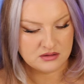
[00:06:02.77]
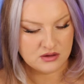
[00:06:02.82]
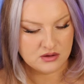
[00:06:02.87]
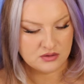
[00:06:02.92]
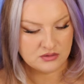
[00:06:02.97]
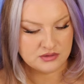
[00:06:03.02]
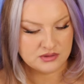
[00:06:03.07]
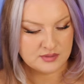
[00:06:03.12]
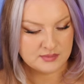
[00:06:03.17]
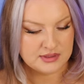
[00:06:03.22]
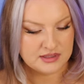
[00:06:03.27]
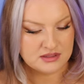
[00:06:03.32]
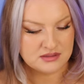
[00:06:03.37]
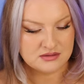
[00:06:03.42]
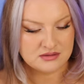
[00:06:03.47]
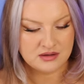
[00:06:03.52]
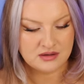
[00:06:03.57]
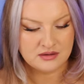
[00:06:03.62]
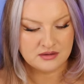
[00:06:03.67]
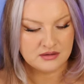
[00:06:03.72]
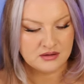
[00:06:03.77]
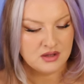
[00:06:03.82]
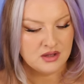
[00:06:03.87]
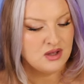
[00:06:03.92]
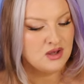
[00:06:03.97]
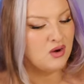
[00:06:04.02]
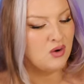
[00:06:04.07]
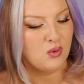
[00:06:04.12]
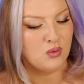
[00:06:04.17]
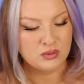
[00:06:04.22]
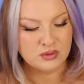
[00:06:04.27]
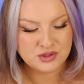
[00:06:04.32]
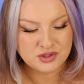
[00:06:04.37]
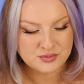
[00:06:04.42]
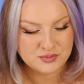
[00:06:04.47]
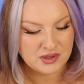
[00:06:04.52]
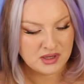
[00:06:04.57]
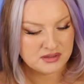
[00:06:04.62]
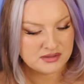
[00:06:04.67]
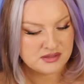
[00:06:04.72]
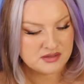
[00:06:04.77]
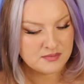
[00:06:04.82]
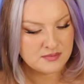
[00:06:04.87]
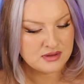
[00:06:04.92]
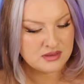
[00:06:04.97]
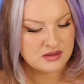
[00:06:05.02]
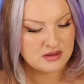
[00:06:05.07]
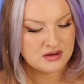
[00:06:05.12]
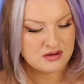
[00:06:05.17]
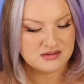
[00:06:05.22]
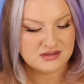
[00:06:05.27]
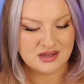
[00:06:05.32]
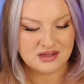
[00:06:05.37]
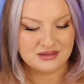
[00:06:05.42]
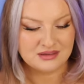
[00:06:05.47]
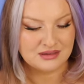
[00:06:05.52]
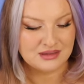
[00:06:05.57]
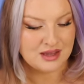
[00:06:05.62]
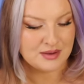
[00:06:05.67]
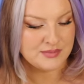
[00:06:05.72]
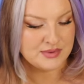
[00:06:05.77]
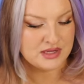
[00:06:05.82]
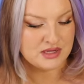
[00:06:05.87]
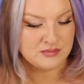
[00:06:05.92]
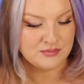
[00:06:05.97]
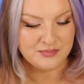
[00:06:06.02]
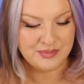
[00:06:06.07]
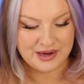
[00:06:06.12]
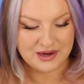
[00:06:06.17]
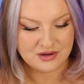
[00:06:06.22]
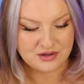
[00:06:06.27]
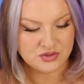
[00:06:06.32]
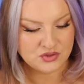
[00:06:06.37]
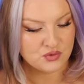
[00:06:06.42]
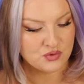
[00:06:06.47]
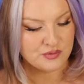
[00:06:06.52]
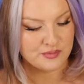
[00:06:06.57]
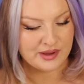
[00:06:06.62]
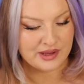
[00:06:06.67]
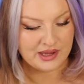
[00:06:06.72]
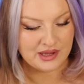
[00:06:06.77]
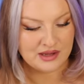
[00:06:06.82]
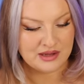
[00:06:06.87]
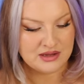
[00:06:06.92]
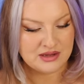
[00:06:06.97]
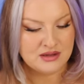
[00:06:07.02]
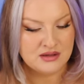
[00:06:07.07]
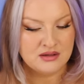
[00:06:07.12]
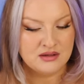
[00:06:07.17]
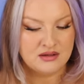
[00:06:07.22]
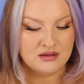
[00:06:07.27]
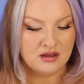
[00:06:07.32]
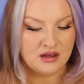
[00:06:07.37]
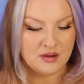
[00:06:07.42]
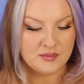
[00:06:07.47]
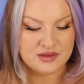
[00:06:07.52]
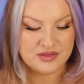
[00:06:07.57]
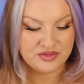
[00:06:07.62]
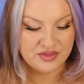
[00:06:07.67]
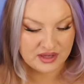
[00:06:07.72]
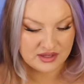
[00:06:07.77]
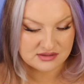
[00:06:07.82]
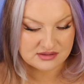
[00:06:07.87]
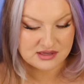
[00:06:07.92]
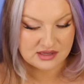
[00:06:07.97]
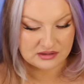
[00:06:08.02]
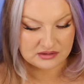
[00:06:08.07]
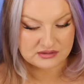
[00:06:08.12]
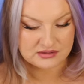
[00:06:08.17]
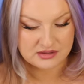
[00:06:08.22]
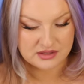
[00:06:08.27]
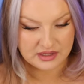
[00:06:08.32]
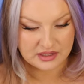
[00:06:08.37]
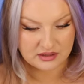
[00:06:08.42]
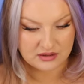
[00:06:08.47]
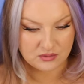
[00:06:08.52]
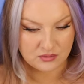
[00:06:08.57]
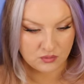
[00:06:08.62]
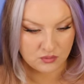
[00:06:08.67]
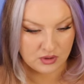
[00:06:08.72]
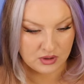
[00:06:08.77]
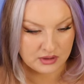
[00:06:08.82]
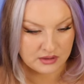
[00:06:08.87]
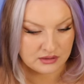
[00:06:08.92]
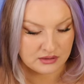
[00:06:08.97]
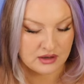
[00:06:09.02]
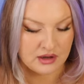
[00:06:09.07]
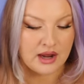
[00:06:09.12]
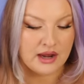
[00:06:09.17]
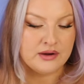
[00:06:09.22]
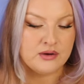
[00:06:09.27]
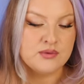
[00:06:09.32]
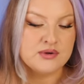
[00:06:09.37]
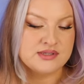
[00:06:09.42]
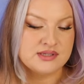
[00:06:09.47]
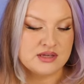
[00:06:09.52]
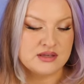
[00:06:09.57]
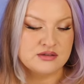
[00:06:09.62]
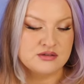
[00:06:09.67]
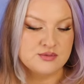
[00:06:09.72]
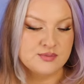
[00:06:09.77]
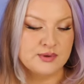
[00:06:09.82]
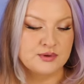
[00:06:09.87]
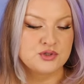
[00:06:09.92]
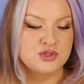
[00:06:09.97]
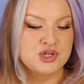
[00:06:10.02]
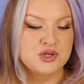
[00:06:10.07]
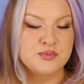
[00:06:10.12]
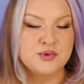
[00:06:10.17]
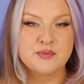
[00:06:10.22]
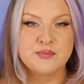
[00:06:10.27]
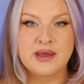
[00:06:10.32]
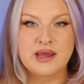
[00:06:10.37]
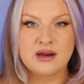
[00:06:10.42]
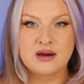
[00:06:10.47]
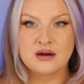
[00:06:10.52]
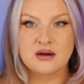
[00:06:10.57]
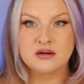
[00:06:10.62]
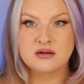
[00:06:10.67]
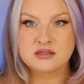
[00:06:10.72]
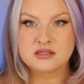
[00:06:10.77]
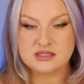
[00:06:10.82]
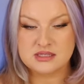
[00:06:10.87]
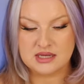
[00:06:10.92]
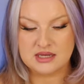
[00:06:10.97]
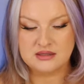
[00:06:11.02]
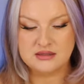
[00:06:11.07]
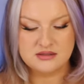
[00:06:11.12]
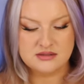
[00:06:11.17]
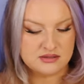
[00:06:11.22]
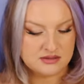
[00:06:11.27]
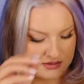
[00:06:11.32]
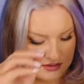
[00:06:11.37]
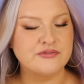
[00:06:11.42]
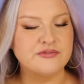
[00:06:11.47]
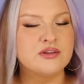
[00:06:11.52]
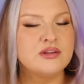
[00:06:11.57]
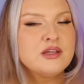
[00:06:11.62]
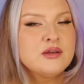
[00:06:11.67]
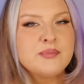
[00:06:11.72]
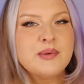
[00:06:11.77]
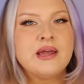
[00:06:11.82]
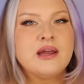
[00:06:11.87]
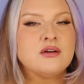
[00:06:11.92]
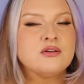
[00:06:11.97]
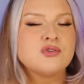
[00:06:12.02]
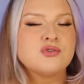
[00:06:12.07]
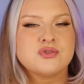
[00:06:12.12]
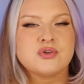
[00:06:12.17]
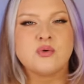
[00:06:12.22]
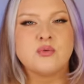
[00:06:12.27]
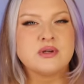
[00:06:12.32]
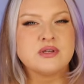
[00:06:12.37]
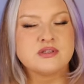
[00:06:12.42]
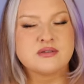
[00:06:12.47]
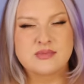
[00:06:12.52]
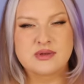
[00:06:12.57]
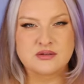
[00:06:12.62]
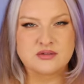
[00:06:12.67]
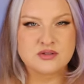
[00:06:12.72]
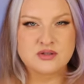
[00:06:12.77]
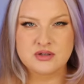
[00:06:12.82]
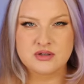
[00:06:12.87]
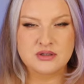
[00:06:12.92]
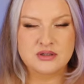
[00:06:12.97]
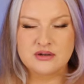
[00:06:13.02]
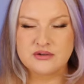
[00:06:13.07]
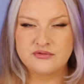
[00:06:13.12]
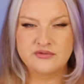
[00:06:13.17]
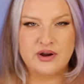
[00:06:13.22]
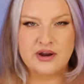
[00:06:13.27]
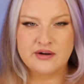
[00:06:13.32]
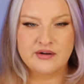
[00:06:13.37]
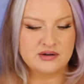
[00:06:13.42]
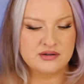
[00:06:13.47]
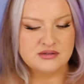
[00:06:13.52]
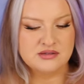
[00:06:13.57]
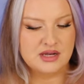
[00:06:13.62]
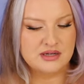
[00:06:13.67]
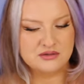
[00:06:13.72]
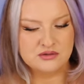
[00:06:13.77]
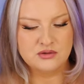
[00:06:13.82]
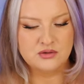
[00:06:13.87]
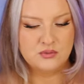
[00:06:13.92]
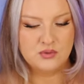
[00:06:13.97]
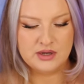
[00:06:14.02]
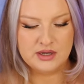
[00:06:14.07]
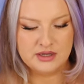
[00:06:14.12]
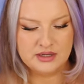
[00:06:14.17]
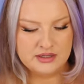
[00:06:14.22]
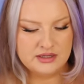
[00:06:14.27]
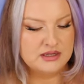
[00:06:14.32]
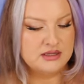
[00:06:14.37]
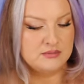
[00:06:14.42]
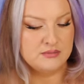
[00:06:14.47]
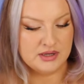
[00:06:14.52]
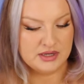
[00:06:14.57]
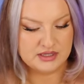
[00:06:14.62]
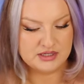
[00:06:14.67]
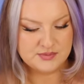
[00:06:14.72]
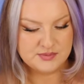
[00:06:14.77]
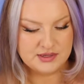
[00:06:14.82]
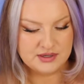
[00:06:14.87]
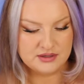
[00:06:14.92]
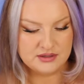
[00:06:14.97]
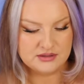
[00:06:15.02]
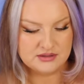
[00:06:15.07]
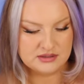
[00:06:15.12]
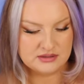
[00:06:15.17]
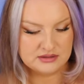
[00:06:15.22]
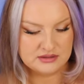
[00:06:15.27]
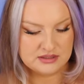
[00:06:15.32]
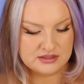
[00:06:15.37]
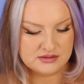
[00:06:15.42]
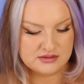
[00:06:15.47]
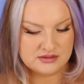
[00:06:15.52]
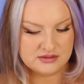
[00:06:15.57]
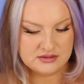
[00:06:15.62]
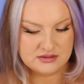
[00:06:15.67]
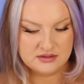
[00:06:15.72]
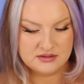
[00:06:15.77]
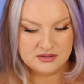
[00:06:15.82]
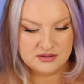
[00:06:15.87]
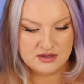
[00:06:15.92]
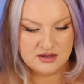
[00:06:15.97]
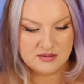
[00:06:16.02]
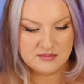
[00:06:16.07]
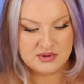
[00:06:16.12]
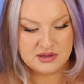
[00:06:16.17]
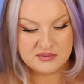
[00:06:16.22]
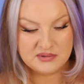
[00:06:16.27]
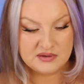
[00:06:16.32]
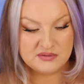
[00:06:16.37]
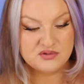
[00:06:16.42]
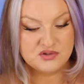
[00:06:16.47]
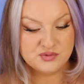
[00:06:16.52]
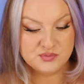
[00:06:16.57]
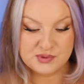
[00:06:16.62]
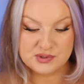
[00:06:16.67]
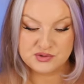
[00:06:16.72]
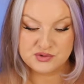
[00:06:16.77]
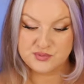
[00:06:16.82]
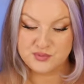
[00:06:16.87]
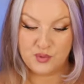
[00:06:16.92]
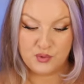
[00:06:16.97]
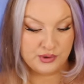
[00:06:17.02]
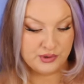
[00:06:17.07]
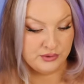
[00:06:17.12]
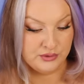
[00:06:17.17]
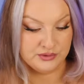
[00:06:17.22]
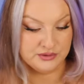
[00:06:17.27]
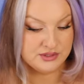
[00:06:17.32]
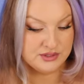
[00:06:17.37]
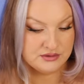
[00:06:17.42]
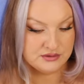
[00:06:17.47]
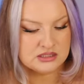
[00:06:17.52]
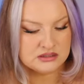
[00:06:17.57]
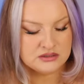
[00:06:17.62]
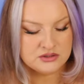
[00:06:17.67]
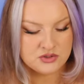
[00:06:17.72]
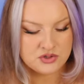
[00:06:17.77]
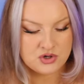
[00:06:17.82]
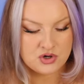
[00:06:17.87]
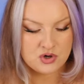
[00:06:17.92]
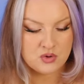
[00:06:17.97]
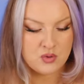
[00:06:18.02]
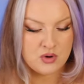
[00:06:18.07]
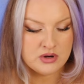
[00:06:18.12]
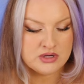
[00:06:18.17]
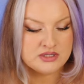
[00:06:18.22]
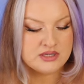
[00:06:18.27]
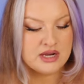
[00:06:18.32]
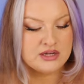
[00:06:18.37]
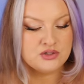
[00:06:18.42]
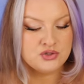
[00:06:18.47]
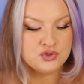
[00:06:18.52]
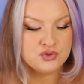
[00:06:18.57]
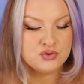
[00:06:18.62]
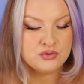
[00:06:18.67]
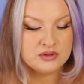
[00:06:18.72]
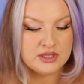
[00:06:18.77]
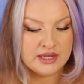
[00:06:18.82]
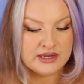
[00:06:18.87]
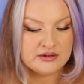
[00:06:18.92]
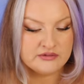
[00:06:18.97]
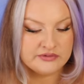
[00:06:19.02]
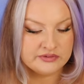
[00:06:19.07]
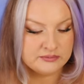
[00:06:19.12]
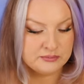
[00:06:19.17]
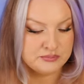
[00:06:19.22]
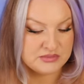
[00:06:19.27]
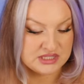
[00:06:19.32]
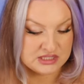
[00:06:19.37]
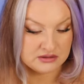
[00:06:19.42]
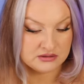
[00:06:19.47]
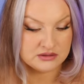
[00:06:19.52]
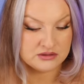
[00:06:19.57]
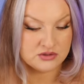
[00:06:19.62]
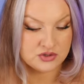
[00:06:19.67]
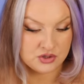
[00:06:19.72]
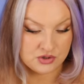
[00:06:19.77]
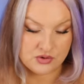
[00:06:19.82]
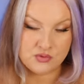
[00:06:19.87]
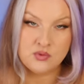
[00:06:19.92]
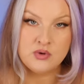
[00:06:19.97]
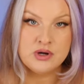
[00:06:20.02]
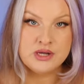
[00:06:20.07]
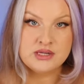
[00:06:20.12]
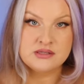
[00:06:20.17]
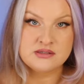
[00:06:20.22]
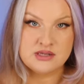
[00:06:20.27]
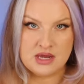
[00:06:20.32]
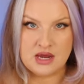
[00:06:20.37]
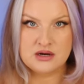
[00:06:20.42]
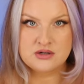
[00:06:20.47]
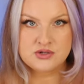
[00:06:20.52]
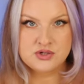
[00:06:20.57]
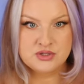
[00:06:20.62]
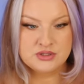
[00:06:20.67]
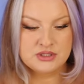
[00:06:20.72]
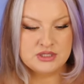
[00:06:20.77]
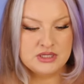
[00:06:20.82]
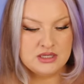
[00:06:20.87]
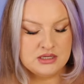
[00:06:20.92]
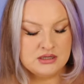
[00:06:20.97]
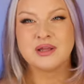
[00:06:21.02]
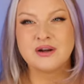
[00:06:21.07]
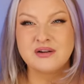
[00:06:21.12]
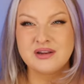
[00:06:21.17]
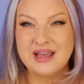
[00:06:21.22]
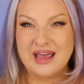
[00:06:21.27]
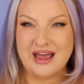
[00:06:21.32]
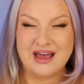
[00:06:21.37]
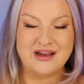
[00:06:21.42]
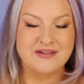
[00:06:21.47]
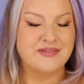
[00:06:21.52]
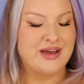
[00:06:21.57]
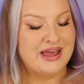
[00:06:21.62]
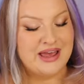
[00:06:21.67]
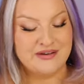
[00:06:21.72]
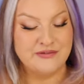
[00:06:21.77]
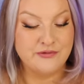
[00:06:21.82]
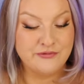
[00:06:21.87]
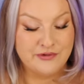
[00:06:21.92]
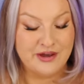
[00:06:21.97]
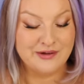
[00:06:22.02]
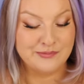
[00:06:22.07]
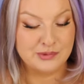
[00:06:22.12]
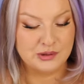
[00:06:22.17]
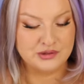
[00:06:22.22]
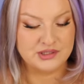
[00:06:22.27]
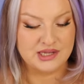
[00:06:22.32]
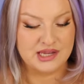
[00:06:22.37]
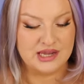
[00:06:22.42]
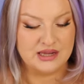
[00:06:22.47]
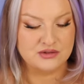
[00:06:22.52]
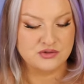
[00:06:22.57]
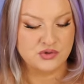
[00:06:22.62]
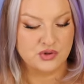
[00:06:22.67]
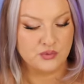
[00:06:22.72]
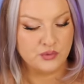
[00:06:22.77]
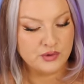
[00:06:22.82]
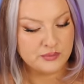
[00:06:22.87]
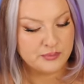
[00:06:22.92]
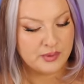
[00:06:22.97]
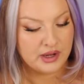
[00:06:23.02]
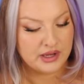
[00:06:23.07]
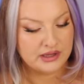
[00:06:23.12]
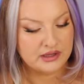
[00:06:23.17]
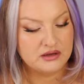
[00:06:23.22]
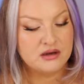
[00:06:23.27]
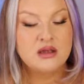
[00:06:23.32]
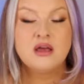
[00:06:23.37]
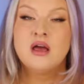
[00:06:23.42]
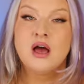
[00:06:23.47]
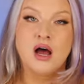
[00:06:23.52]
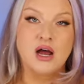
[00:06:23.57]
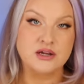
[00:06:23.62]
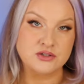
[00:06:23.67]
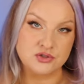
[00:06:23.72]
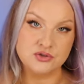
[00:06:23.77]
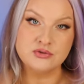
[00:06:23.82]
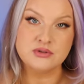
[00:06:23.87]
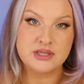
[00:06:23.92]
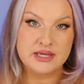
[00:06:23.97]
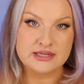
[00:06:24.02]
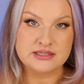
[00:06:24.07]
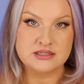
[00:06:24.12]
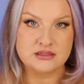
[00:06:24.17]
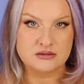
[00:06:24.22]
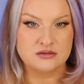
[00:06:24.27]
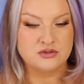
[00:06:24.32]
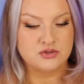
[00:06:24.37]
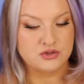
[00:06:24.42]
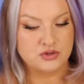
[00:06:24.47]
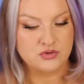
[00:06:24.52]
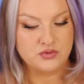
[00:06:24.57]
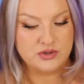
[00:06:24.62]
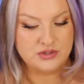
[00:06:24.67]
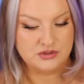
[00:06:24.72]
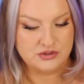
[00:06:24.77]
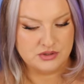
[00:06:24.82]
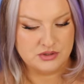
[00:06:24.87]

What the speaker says: notes. I mean, it's got orange blossom in there. It's got lemon, pear sorbet. I mean, that sounds like one, I always say this about cheaper pear scents. I feel like pear just always smells good in fragrance. I don't know why, in my experience at least. Maybe I've just been spoiled. Dylan Turquoise. I do like Dylan Turquoise, actually. I already have, I have a 5 mil decant, so I wouldn't buy it. I do like Dylan Turquoise,